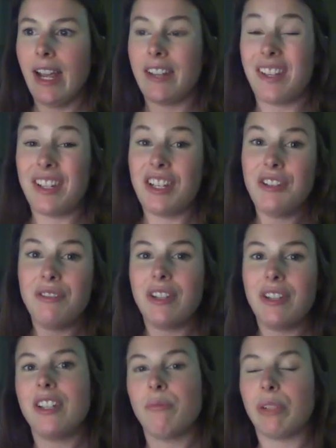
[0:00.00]
and then you
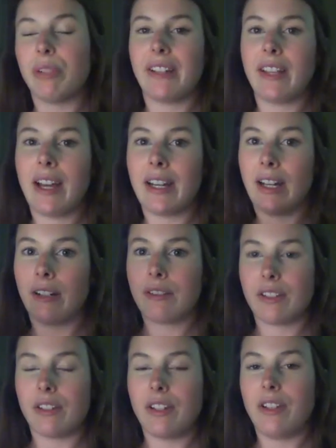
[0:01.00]
need to break that out
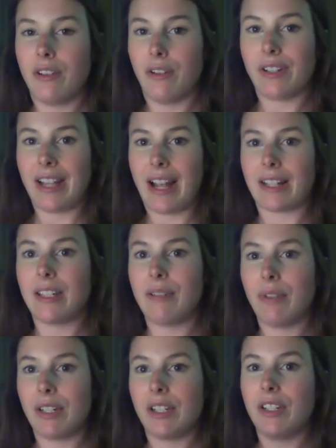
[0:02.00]
so you know exactly
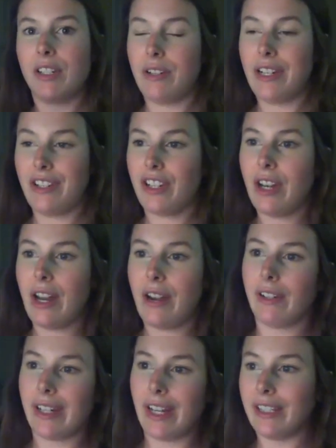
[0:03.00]
what to do each and
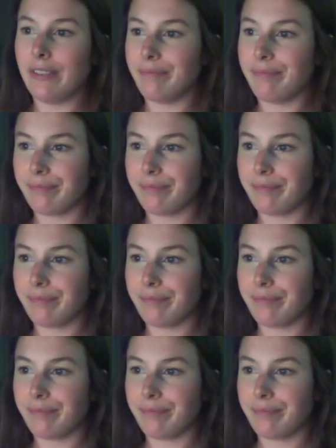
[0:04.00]
every day.